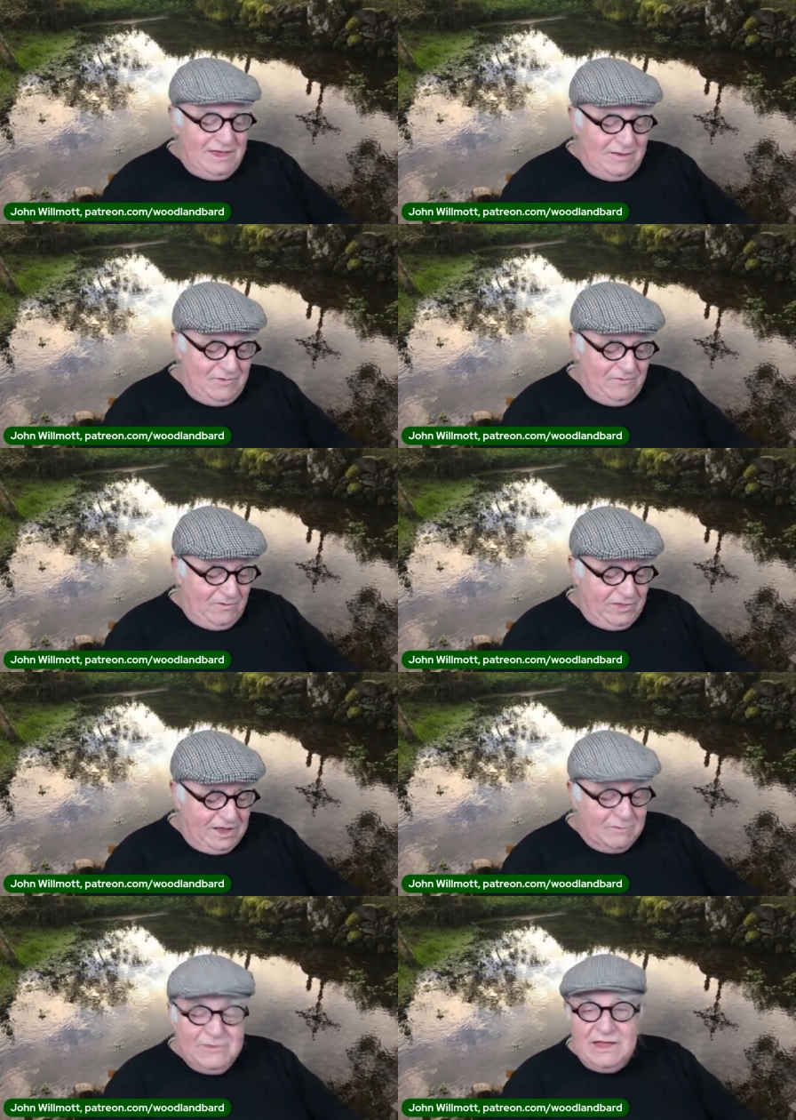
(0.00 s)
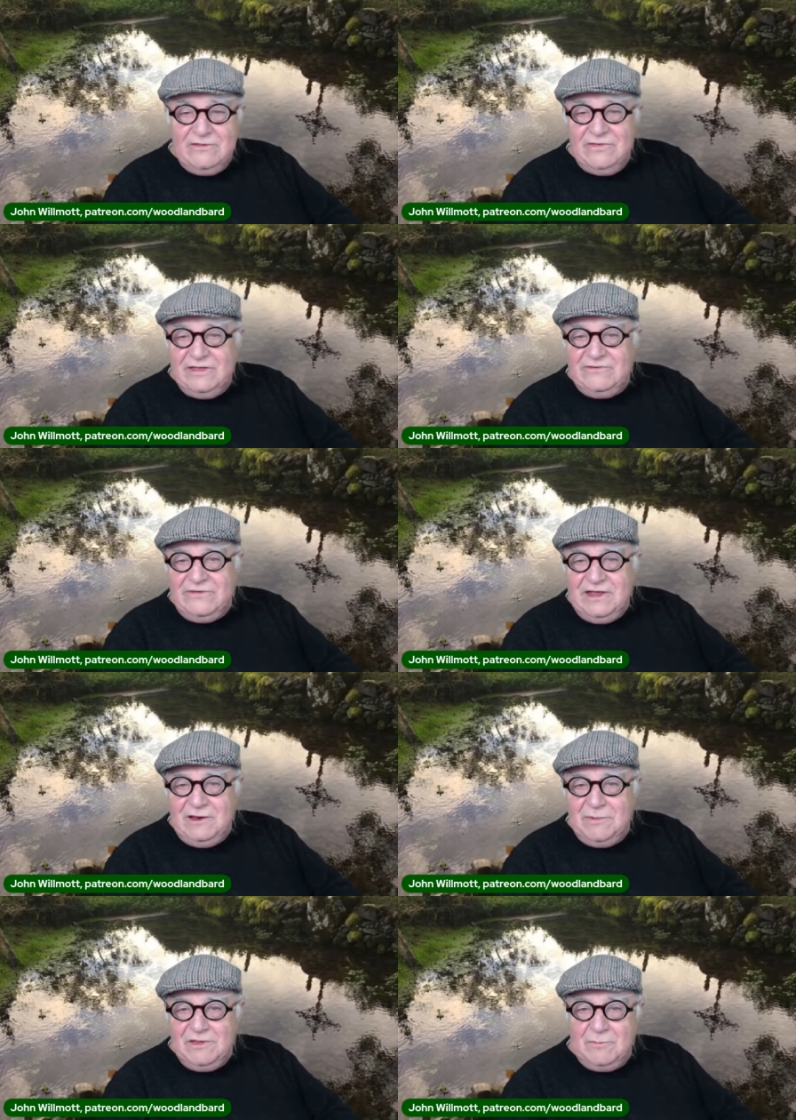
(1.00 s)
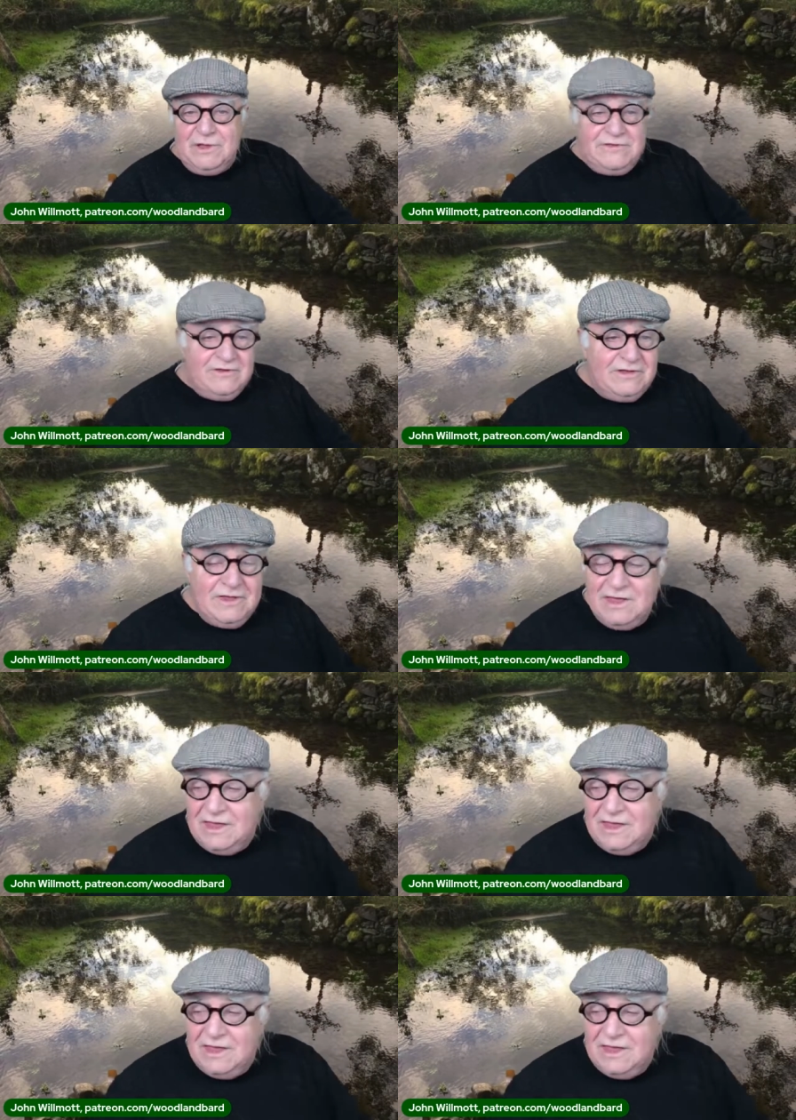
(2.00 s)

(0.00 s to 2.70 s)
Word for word: And before they come down, they steal a bit of butter.